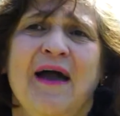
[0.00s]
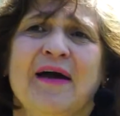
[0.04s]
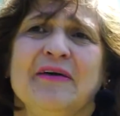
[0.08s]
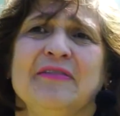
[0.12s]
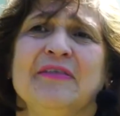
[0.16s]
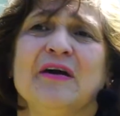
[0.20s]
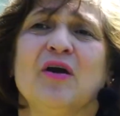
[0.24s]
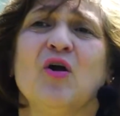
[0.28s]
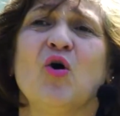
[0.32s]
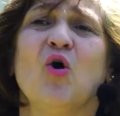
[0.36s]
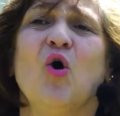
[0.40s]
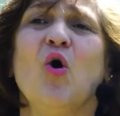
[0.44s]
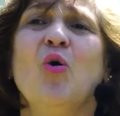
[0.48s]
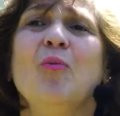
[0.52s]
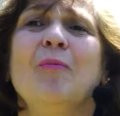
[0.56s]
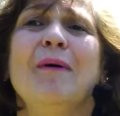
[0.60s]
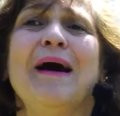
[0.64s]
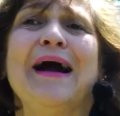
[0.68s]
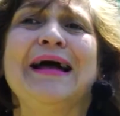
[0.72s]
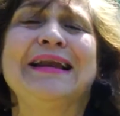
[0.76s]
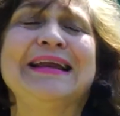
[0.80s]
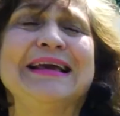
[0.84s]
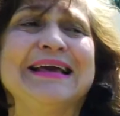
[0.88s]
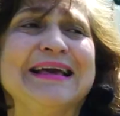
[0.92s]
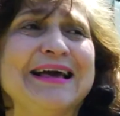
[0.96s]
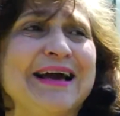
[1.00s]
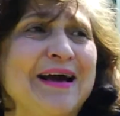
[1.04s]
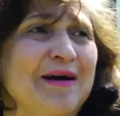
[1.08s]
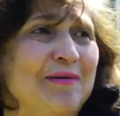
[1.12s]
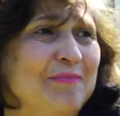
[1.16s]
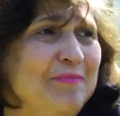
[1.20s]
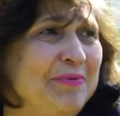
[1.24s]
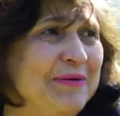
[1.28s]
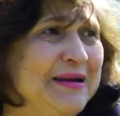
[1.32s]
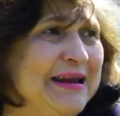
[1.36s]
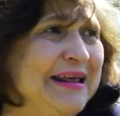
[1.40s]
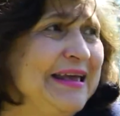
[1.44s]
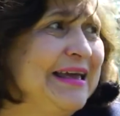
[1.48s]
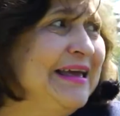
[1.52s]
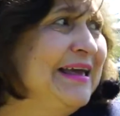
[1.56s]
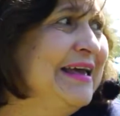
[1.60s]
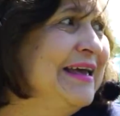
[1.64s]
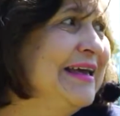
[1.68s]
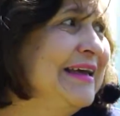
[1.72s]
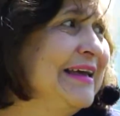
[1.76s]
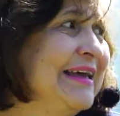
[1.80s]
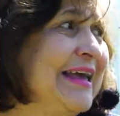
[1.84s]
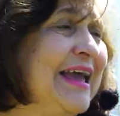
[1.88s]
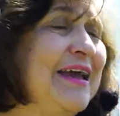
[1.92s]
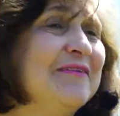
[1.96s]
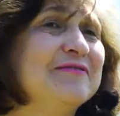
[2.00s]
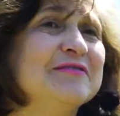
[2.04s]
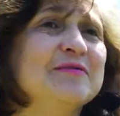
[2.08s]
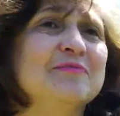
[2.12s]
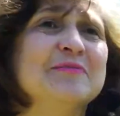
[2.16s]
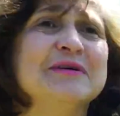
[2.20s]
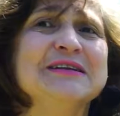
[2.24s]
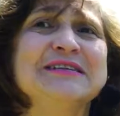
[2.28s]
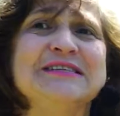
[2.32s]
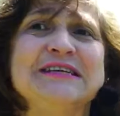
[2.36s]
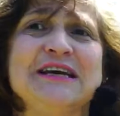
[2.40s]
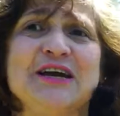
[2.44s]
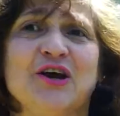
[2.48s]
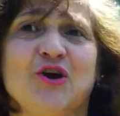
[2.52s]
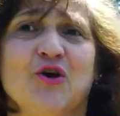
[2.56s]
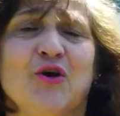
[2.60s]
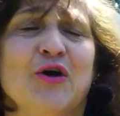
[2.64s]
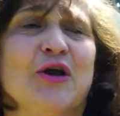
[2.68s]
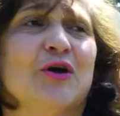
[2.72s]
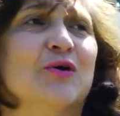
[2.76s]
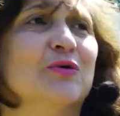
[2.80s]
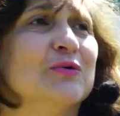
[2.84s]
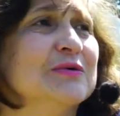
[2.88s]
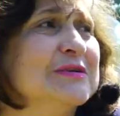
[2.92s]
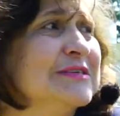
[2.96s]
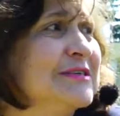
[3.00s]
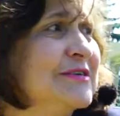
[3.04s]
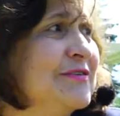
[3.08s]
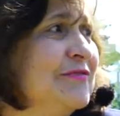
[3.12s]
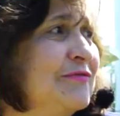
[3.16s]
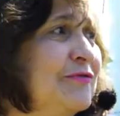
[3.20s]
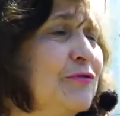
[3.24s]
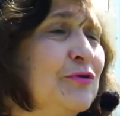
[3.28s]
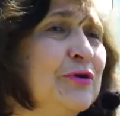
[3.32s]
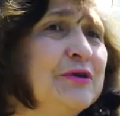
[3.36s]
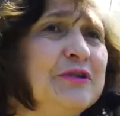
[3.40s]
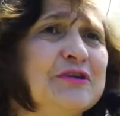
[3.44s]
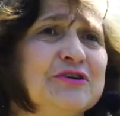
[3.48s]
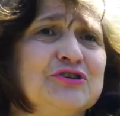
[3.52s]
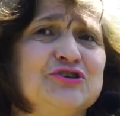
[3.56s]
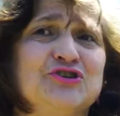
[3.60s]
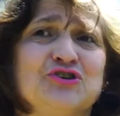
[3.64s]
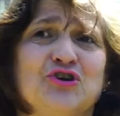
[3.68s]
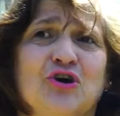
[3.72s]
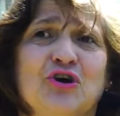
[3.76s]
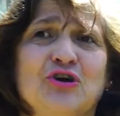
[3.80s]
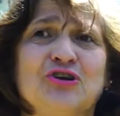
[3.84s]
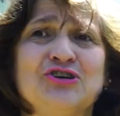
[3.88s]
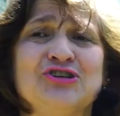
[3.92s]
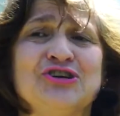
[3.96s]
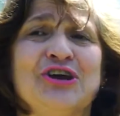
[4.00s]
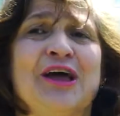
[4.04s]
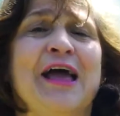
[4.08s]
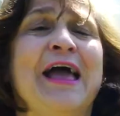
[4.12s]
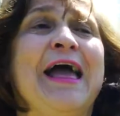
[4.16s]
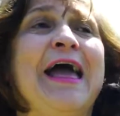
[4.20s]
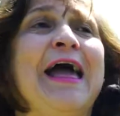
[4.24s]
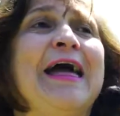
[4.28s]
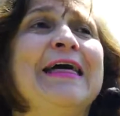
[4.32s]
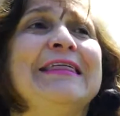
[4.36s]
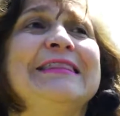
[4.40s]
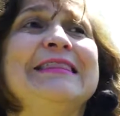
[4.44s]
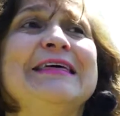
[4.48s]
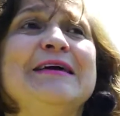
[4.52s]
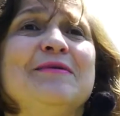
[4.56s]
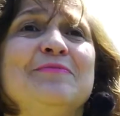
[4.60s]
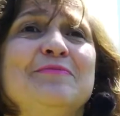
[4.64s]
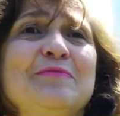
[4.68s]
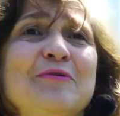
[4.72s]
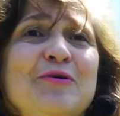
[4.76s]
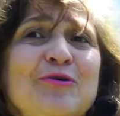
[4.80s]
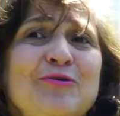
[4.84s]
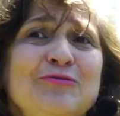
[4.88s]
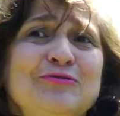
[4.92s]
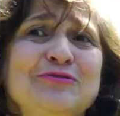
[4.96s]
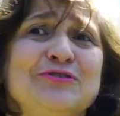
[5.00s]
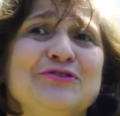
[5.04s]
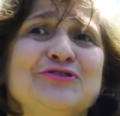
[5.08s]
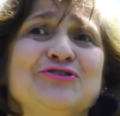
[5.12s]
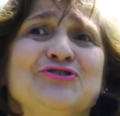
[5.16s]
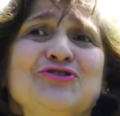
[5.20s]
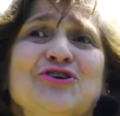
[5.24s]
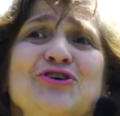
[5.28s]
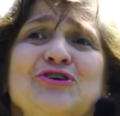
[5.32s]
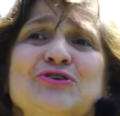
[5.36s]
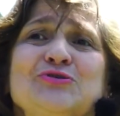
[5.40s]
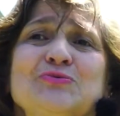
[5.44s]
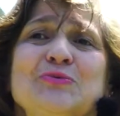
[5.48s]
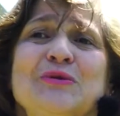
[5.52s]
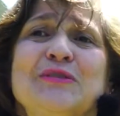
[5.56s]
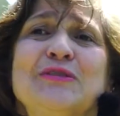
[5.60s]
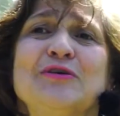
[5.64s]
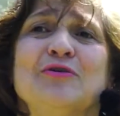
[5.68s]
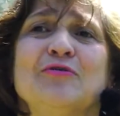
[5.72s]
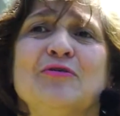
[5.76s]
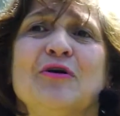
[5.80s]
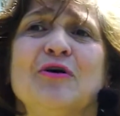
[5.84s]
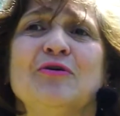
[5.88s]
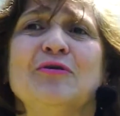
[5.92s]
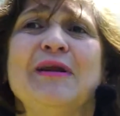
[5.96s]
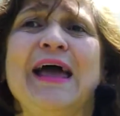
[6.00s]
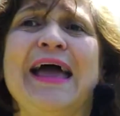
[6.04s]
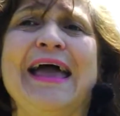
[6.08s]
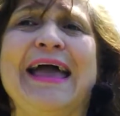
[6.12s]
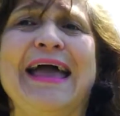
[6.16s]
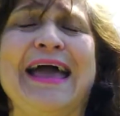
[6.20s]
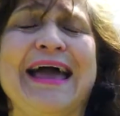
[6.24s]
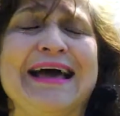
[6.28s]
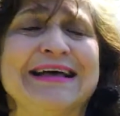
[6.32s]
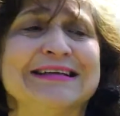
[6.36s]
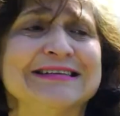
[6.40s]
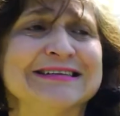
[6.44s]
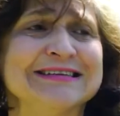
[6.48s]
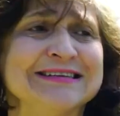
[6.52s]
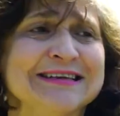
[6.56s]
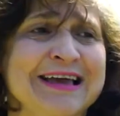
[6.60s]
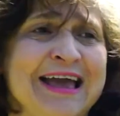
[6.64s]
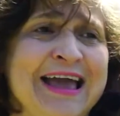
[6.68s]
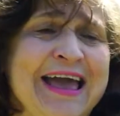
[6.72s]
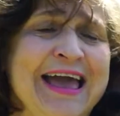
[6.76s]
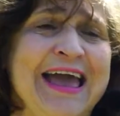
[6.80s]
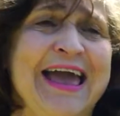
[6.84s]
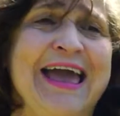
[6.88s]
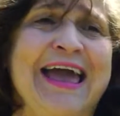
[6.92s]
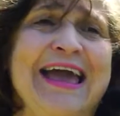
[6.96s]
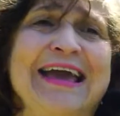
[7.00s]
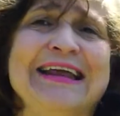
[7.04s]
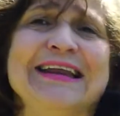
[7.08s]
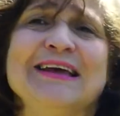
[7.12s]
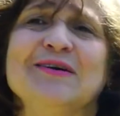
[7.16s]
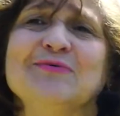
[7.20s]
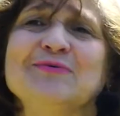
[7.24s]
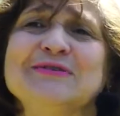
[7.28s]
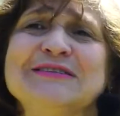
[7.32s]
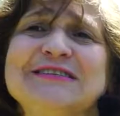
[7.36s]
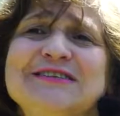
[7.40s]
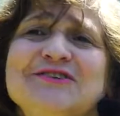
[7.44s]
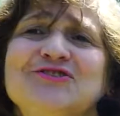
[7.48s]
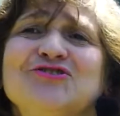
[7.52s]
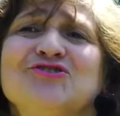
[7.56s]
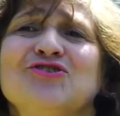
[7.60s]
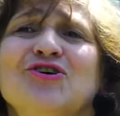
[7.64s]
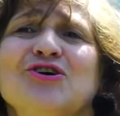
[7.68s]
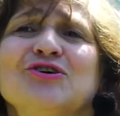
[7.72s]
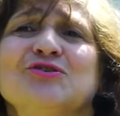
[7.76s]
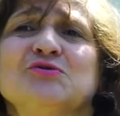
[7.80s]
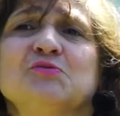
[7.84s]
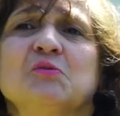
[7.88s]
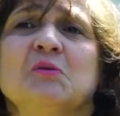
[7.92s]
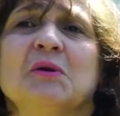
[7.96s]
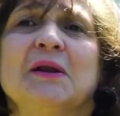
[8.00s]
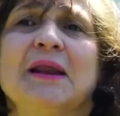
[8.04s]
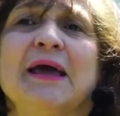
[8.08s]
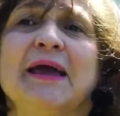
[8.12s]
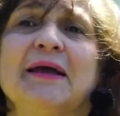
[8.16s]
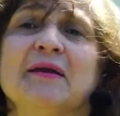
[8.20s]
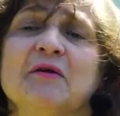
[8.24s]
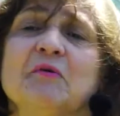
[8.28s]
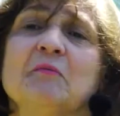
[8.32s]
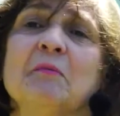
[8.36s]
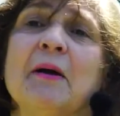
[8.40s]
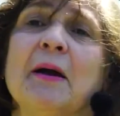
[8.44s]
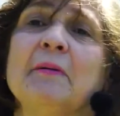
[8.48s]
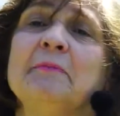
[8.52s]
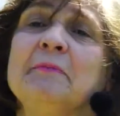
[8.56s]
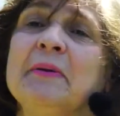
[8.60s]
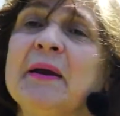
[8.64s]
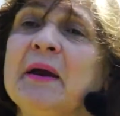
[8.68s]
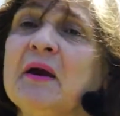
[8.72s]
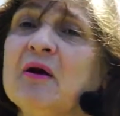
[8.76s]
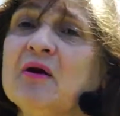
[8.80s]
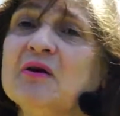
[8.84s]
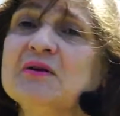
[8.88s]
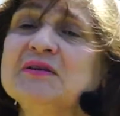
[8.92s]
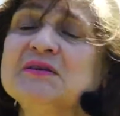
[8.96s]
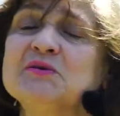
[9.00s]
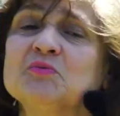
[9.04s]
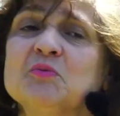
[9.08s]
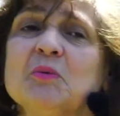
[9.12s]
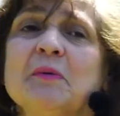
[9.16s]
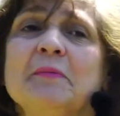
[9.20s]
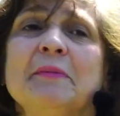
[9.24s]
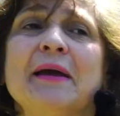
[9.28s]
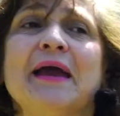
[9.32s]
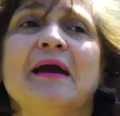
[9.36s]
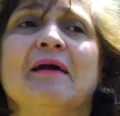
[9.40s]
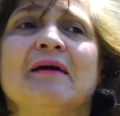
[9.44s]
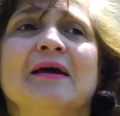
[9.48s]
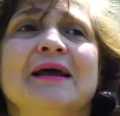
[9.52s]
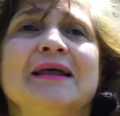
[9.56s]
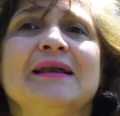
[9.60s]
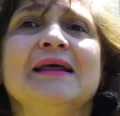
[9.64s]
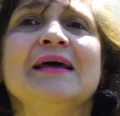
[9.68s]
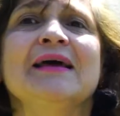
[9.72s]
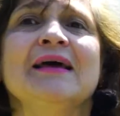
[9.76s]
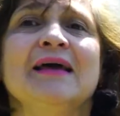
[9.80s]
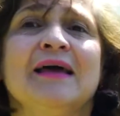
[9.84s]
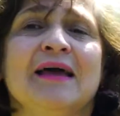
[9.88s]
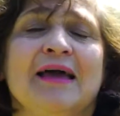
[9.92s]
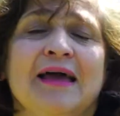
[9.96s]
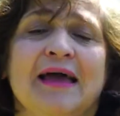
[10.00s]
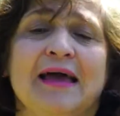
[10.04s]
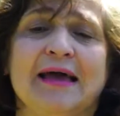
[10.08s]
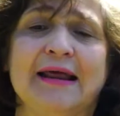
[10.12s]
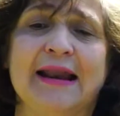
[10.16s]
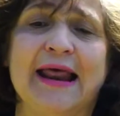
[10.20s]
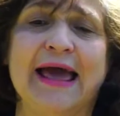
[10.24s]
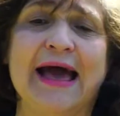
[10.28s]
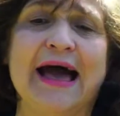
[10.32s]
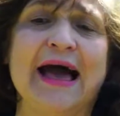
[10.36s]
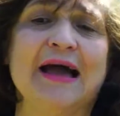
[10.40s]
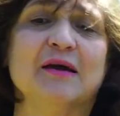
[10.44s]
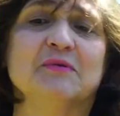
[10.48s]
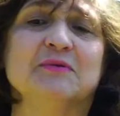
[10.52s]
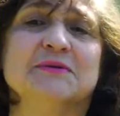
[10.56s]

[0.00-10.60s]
The coal mining company gave the materials for the church. They built the church with their own hands. And it was the church where later my parents were married and I